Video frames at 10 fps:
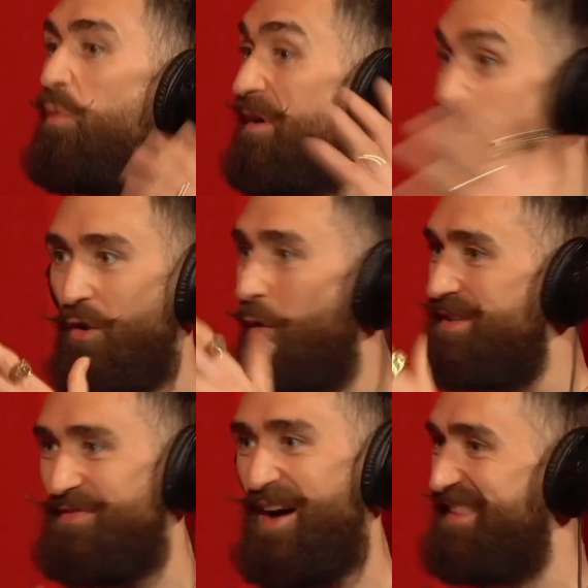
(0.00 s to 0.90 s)
We've got
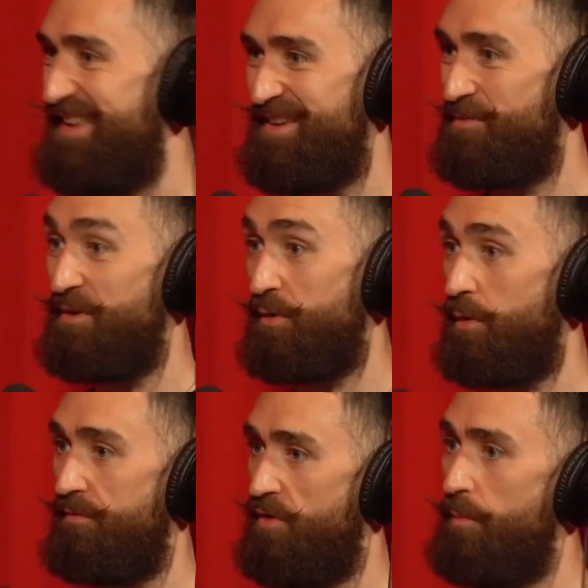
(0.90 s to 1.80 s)
loads of ideas we're going
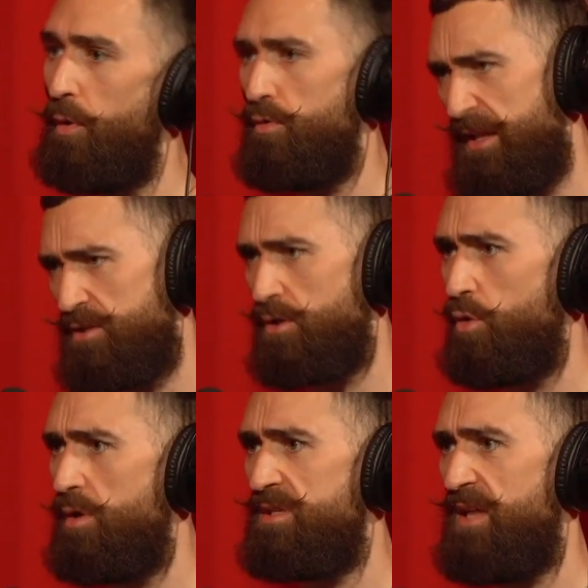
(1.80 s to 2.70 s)
to go through, but let's
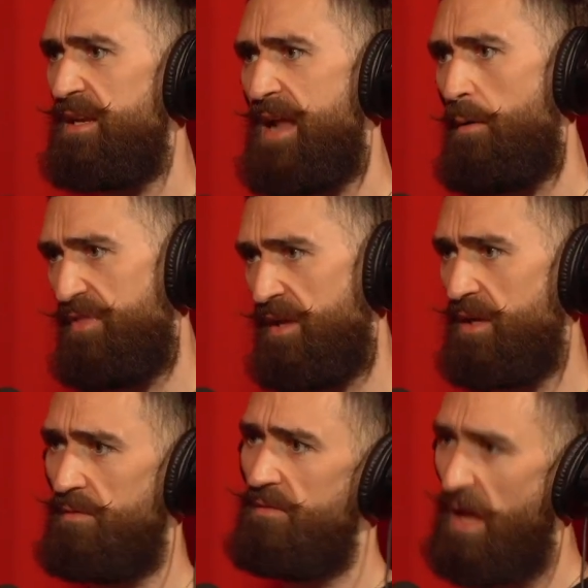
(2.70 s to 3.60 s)
not go into that now. I
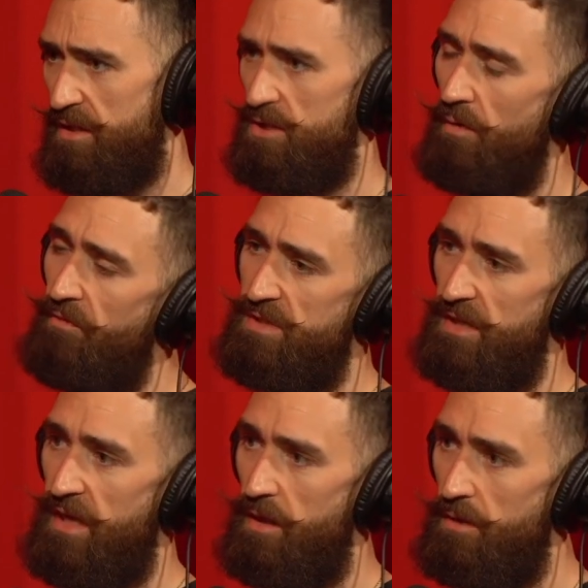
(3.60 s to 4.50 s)
think that's enough for
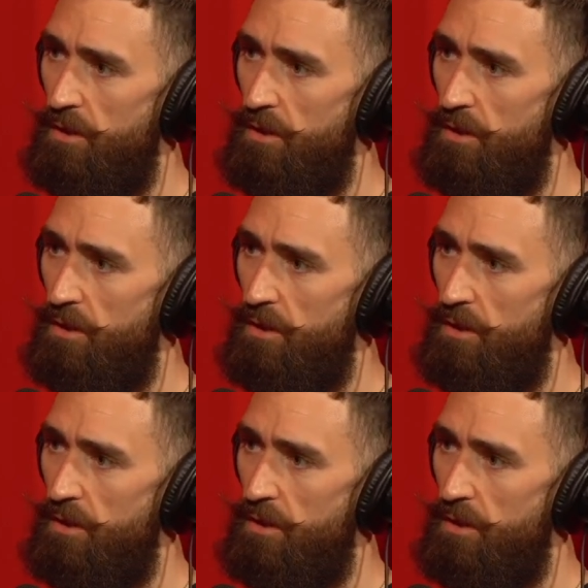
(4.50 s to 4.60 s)
today.